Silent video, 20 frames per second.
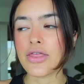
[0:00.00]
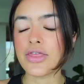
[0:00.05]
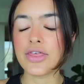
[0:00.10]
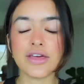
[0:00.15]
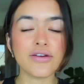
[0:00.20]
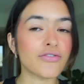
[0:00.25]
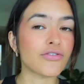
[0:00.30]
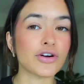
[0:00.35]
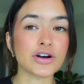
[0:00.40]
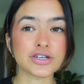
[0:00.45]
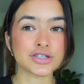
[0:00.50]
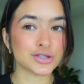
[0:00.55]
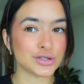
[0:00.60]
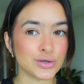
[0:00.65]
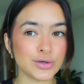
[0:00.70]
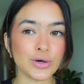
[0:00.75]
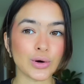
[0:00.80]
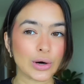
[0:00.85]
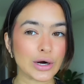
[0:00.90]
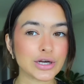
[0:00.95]
the first
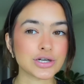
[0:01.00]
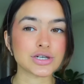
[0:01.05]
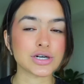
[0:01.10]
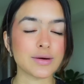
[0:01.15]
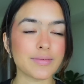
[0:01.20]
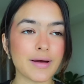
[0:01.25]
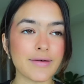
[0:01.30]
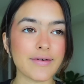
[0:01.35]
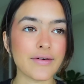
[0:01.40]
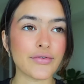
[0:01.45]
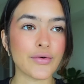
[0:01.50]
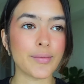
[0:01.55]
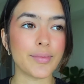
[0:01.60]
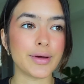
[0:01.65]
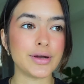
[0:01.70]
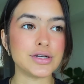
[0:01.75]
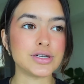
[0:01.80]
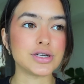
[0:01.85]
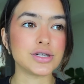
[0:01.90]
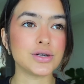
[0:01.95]
New York trip I've ever
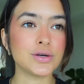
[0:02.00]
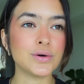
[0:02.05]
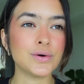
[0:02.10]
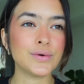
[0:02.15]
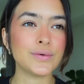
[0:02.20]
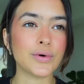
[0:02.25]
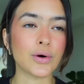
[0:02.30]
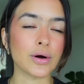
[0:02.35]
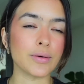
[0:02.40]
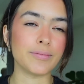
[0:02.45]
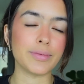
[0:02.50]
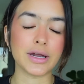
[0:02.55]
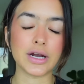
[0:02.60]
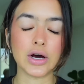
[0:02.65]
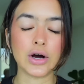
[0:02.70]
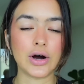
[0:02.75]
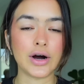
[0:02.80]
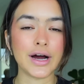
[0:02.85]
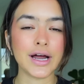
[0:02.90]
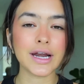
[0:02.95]
been to or been
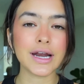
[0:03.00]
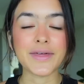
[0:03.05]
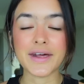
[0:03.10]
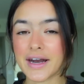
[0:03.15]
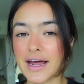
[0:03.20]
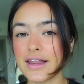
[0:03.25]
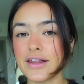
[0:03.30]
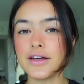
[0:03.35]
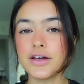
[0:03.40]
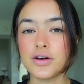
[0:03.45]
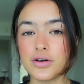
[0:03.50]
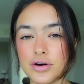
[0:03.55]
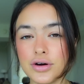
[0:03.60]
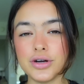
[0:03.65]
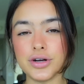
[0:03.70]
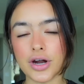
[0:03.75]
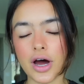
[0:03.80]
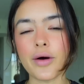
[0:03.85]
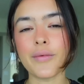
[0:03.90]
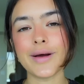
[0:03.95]
on that I like
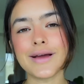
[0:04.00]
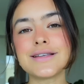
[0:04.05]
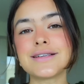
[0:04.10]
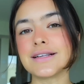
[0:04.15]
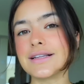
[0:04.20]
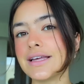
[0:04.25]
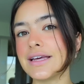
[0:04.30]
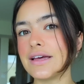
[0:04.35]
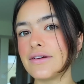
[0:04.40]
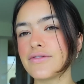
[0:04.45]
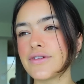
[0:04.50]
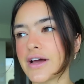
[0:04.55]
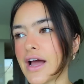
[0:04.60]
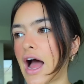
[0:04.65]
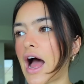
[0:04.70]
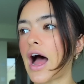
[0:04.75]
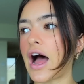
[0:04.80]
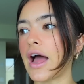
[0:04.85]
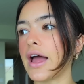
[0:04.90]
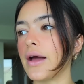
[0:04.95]
could not wait to leave. Like
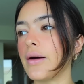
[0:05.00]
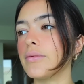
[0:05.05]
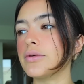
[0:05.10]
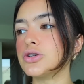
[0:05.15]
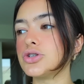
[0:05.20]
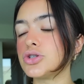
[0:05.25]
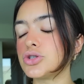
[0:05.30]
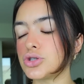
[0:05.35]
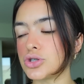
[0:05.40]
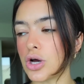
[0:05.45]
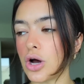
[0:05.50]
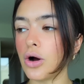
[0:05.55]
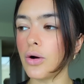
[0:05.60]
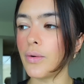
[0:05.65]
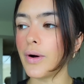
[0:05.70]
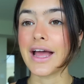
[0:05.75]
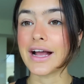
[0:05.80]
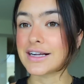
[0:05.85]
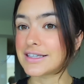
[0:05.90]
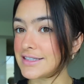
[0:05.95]
I was
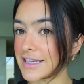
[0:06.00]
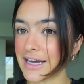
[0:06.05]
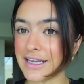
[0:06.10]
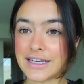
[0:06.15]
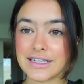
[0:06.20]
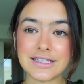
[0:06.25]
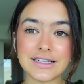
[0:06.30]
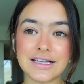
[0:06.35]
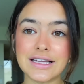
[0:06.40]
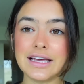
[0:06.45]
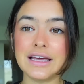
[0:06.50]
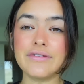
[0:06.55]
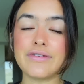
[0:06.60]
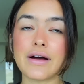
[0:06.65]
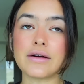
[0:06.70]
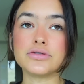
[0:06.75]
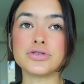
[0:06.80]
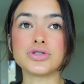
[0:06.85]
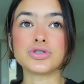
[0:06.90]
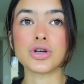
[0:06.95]
so excited to leave.
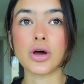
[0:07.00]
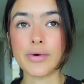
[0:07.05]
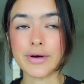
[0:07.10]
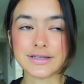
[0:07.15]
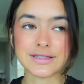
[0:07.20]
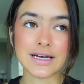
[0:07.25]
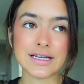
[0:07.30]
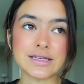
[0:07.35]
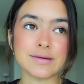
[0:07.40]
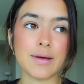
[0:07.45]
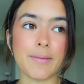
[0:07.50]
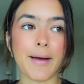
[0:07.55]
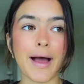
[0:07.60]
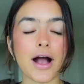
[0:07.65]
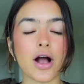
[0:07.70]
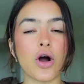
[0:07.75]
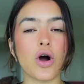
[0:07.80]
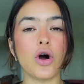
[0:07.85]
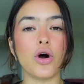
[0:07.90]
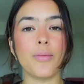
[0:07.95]
I was so excited to be
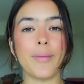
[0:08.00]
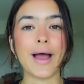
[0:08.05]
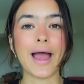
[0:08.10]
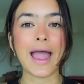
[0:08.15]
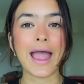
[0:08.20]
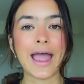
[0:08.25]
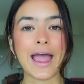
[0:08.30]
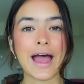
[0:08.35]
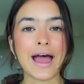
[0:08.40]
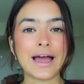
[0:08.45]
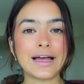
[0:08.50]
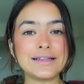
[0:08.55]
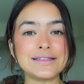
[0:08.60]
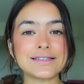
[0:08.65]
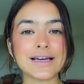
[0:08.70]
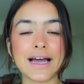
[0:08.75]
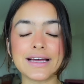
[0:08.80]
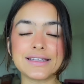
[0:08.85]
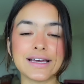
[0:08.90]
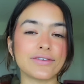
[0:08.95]
back home
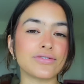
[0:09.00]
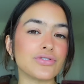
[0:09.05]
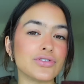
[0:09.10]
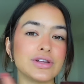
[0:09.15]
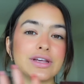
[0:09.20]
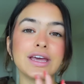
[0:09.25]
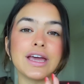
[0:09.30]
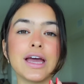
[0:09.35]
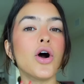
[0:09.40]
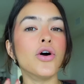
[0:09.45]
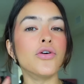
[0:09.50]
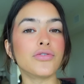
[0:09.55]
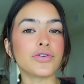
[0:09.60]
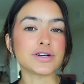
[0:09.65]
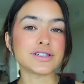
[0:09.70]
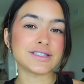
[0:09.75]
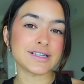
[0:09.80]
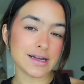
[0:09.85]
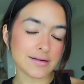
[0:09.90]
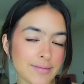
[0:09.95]
and I definitely
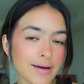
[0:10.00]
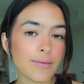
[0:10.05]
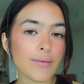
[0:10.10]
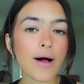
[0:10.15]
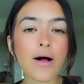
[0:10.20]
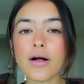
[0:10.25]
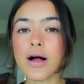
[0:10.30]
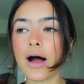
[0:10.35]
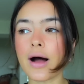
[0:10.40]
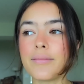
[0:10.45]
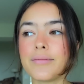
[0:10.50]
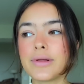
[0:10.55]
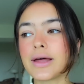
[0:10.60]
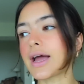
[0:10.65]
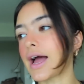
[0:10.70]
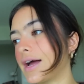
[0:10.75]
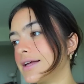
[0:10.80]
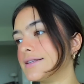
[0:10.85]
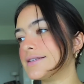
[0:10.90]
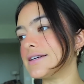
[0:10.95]
overstayed my welcome.
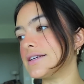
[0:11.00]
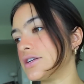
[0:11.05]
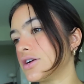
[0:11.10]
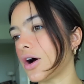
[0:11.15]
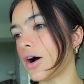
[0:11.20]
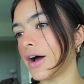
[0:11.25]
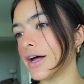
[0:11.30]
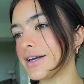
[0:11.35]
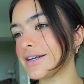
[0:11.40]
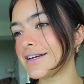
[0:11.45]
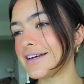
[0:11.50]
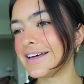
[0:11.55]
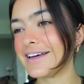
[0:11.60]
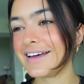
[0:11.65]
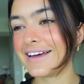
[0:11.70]
Like I did not